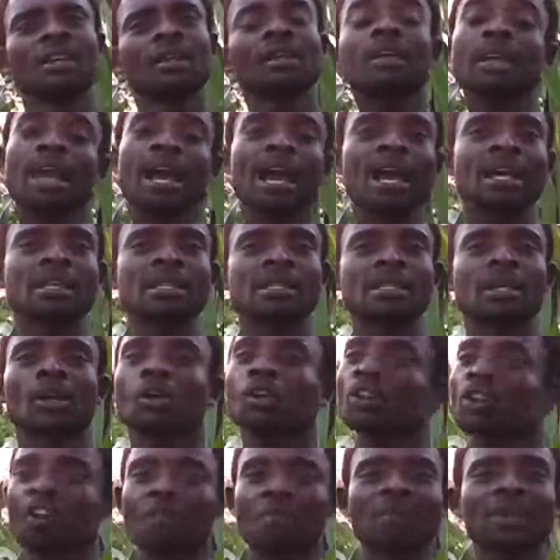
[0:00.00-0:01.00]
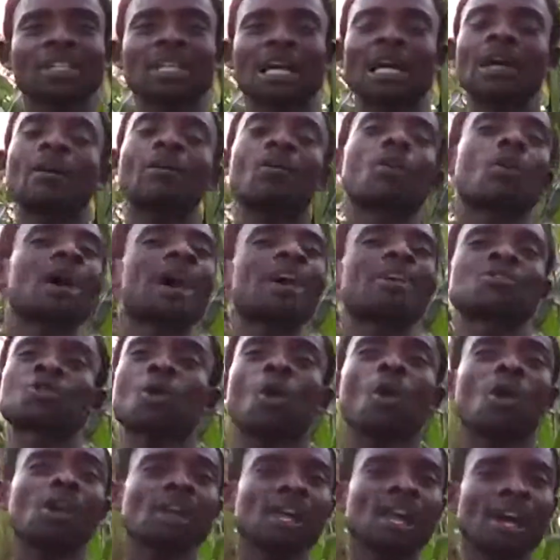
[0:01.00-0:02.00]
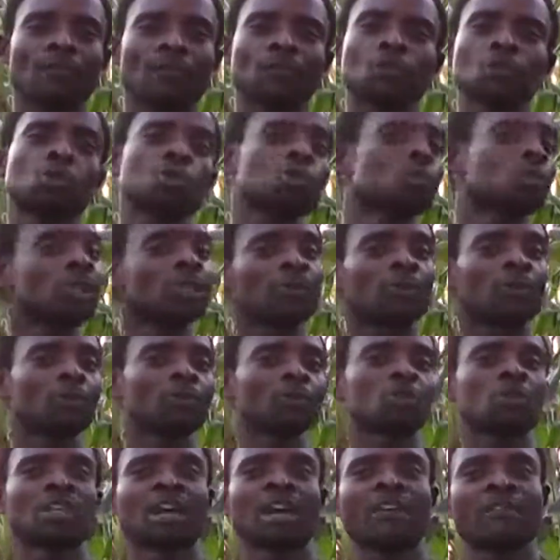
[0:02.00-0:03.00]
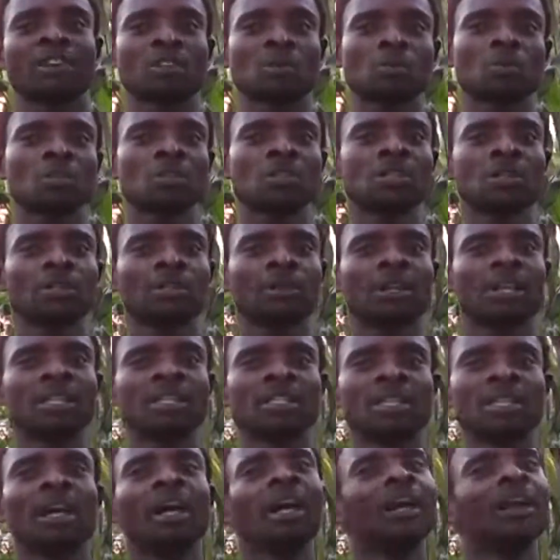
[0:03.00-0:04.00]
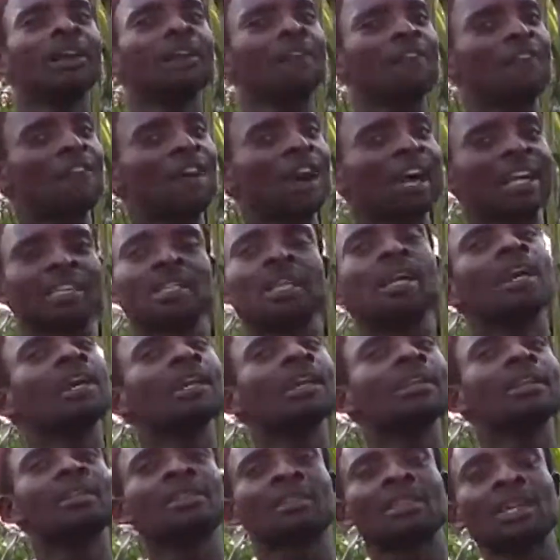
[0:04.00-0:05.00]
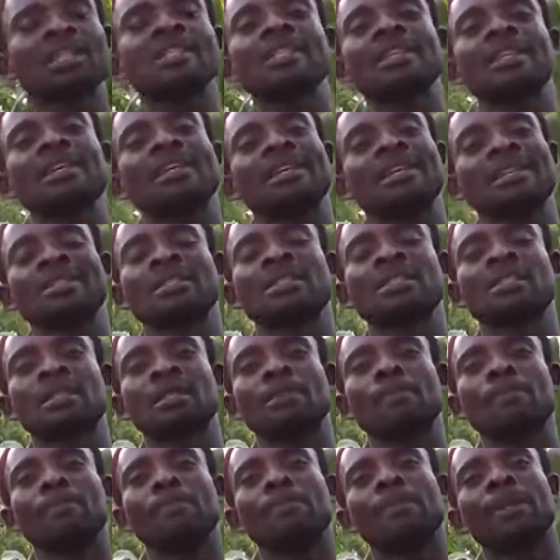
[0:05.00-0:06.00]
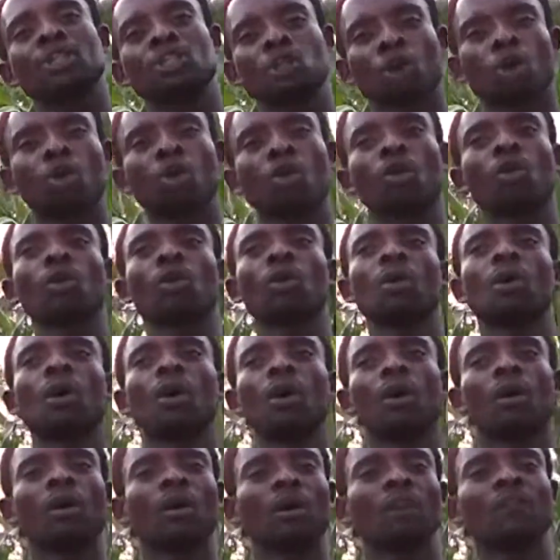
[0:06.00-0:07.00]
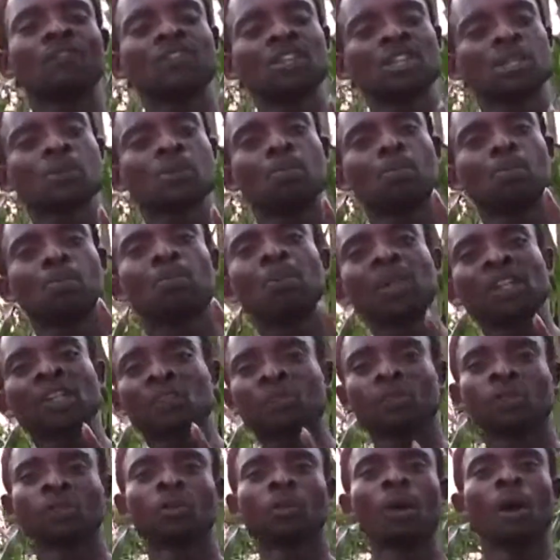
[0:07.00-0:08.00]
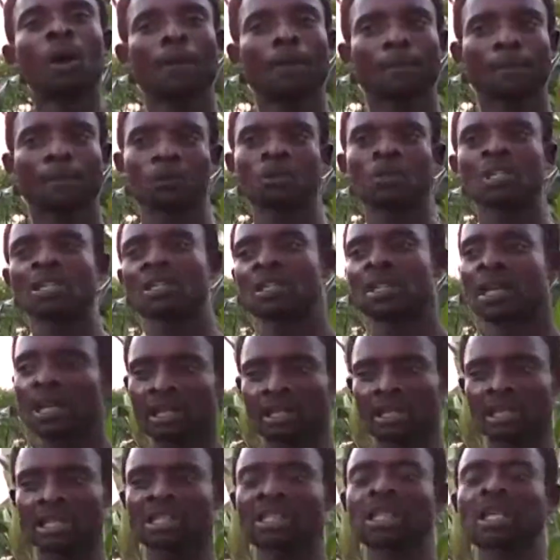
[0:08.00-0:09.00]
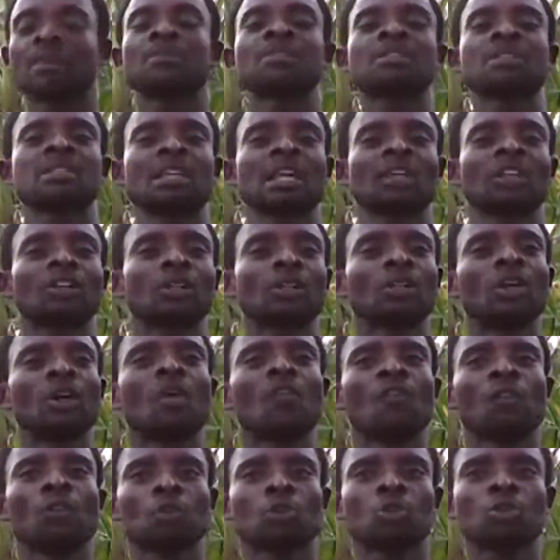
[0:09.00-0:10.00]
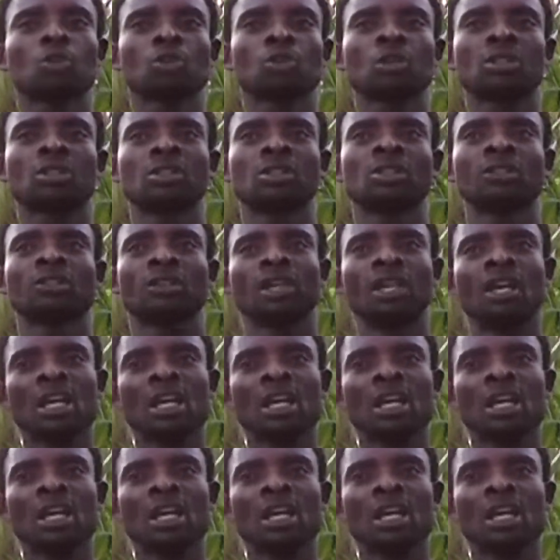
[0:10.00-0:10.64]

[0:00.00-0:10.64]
Yes, government at all levels should live up to their responsibility. In fact, this is the major call of this peaceful protest. This is MC Santos for Truth Talk TV.